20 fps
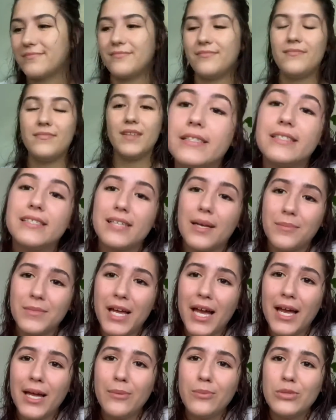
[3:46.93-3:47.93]

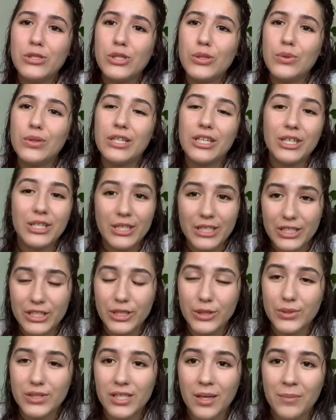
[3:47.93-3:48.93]
sometimes you literally do
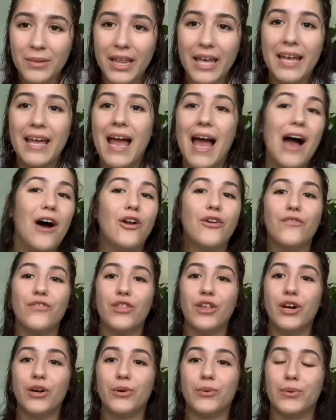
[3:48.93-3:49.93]
something out of
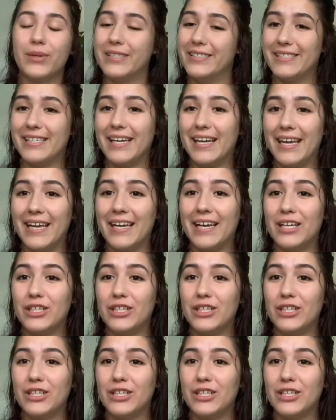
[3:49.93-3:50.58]
the reasoning